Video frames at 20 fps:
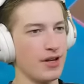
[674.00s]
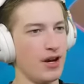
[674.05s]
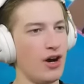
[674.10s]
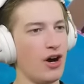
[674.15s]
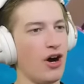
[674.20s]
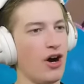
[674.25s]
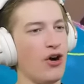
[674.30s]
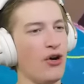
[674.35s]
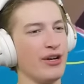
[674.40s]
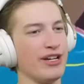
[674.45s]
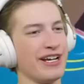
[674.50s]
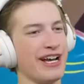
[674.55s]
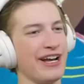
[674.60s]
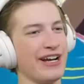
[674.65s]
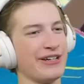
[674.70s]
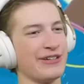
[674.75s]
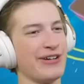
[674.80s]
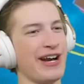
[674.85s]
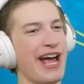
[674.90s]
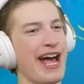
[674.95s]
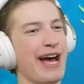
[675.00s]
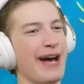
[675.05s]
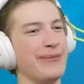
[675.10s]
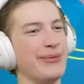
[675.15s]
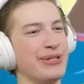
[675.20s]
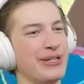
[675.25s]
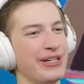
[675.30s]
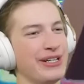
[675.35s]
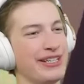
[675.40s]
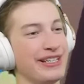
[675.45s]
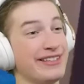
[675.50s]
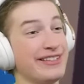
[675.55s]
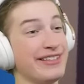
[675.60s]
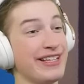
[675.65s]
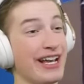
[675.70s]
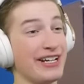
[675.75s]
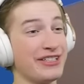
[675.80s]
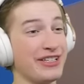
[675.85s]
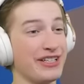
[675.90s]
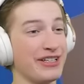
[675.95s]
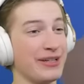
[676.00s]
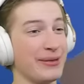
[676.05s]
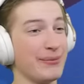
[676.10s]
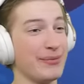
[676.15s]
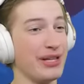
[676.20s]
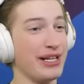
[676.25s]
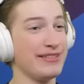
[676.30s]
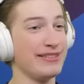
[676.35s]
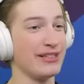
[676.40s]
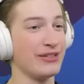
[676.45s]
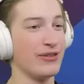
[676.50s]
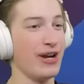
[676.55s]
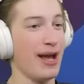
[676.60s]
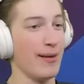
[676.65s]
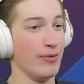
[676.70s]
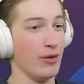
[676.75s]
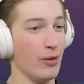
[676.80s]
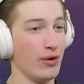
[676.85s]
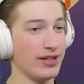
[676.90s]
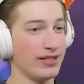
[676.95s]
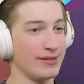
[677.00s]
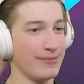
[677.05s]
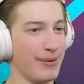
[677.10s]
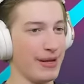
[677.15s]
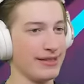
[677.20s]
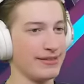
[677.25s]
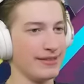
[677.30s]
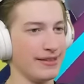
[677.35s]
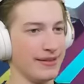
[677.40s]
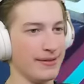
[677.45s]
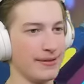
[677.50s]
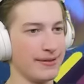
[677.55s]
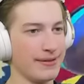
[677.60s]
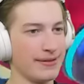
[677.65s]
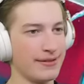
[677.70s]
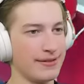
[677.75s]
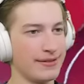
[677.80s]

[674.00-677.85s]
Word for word: Oh, we gotta grab her. This is actually a good place to grab. No one expects it.